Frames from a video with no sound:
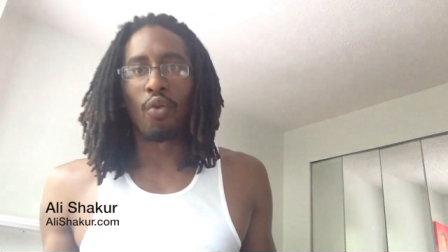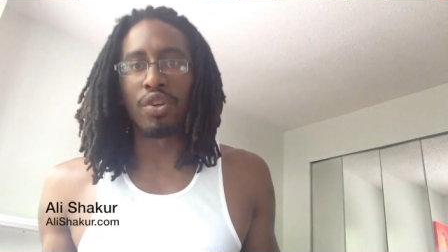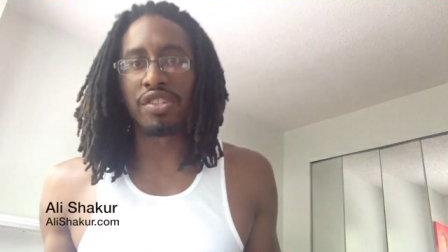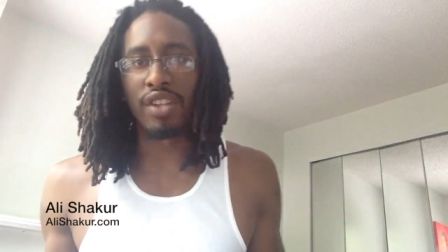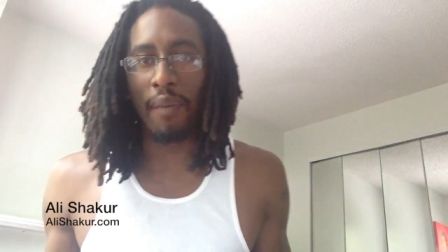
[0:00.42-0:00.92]

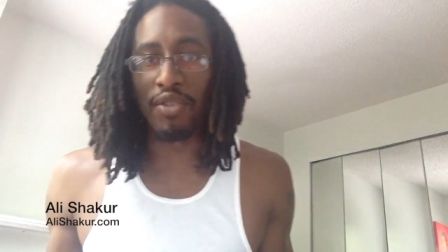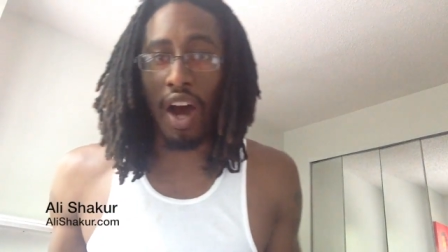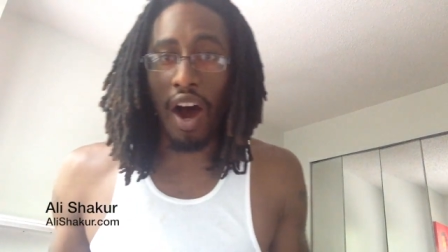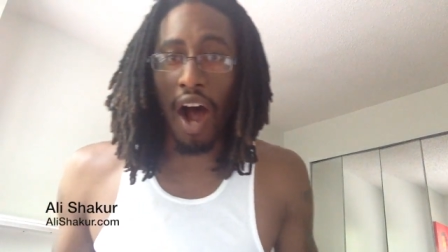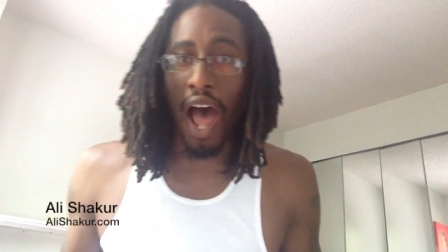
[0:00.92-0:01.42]
What's up,
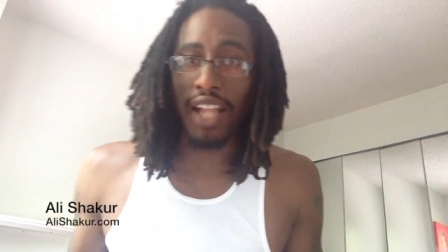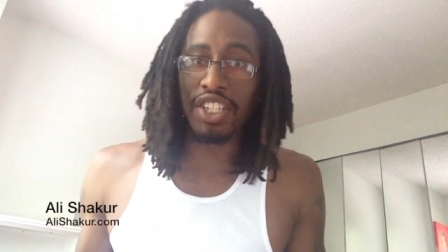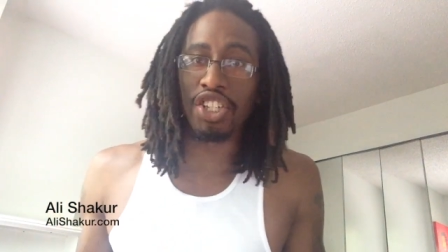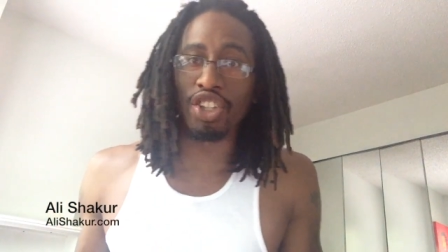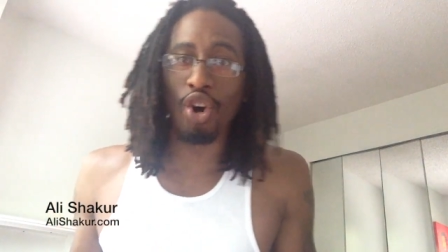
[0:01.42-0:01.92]
y'all? Ali
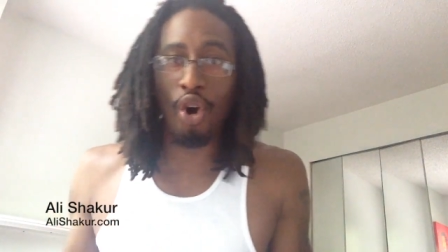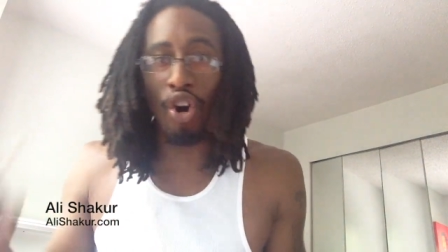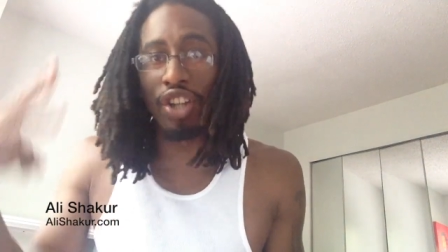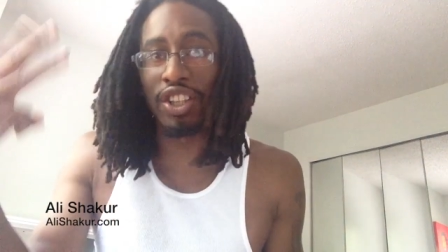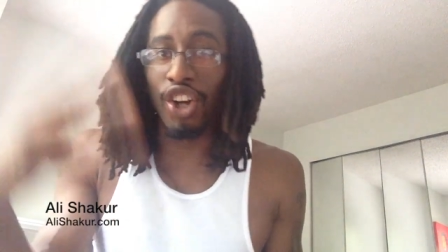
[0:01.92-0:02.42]

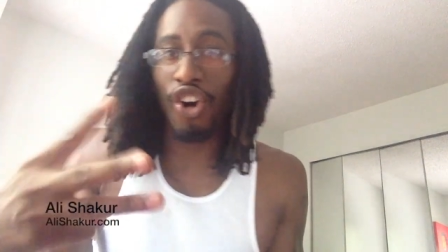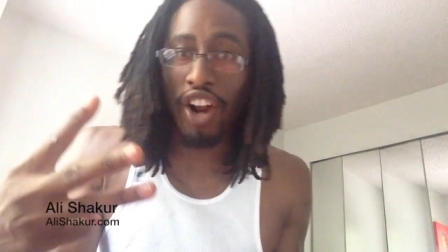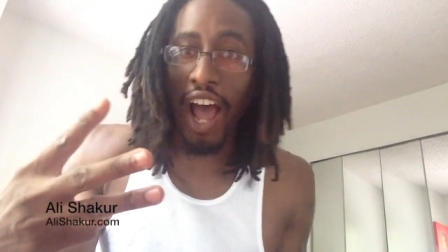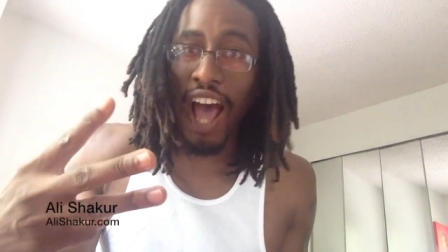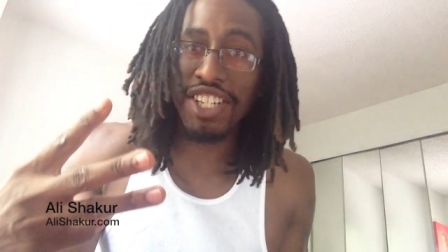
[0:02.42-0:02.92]
Shakur,
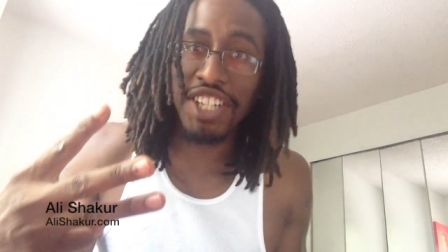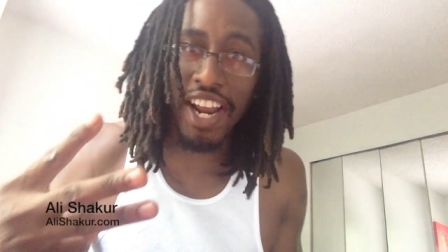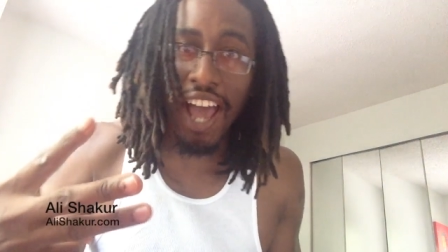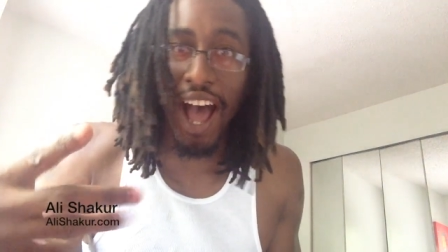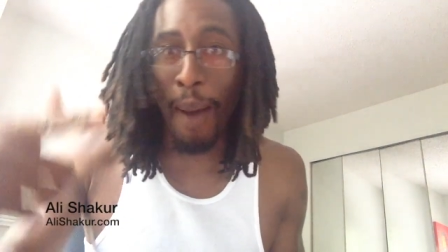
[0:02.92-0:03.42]
Third Eye
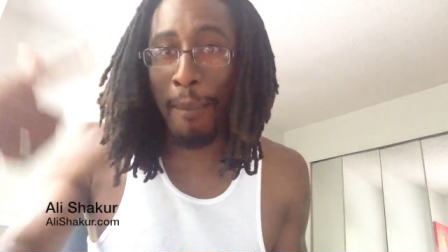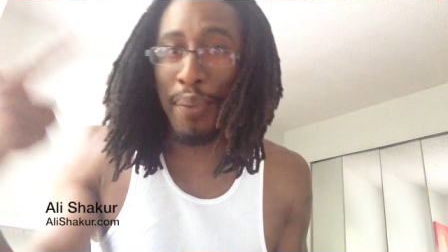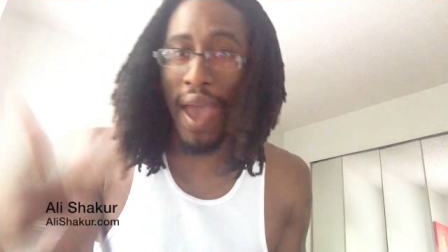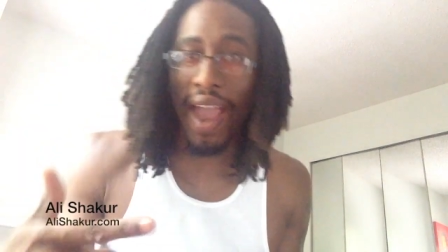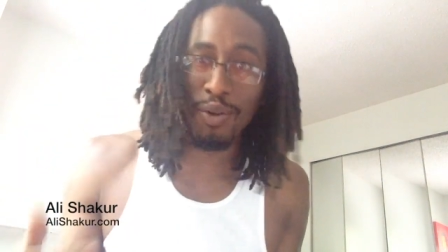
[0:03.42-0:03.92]
Jedi,
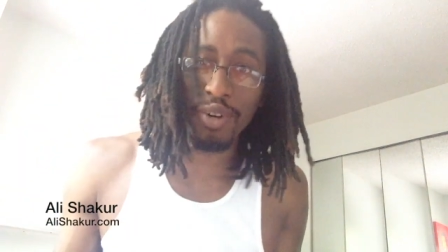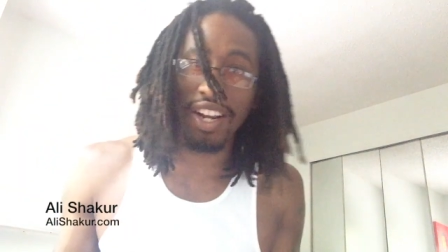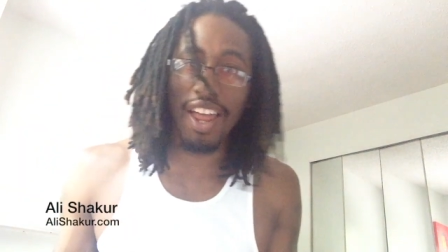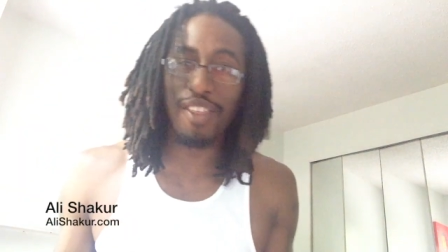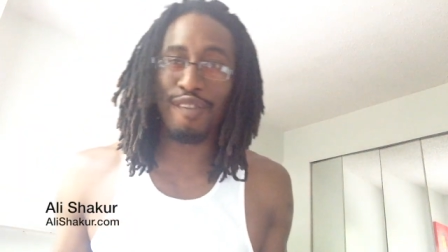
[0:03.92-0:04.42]
back with
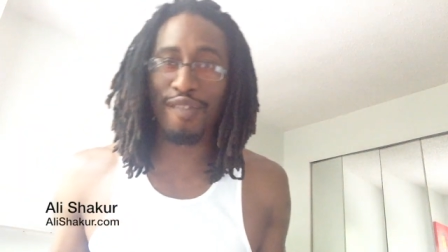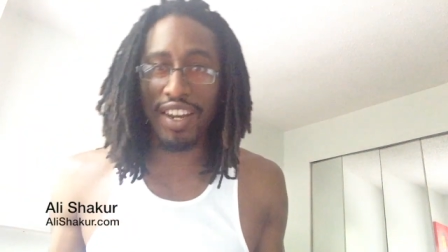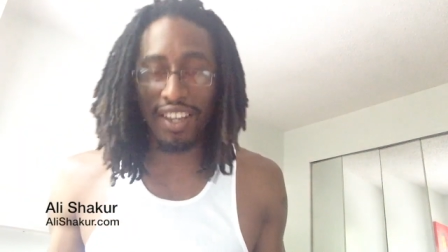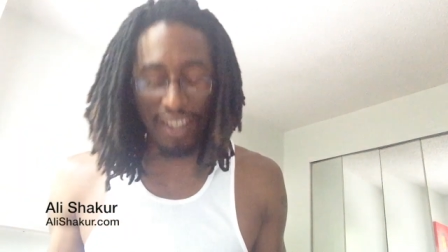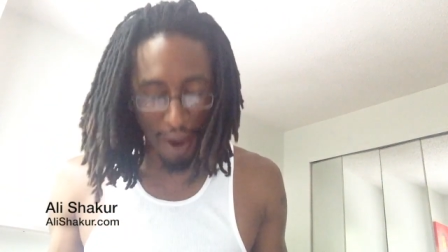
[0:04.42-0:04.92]
another
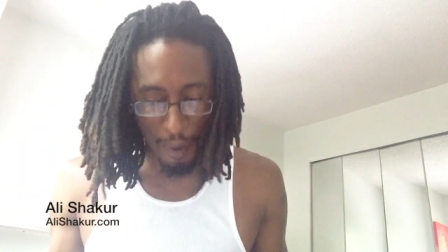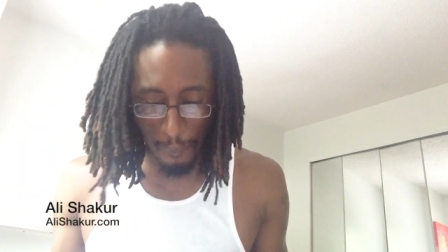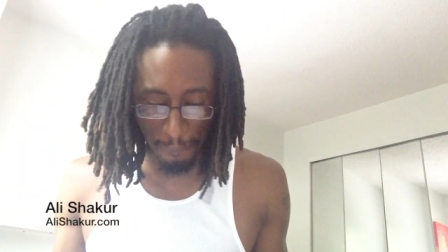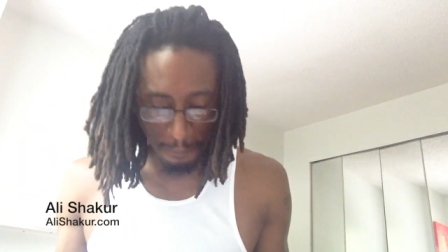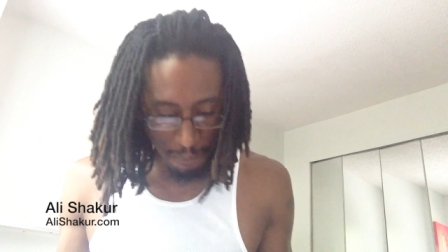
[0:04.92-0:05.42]
video.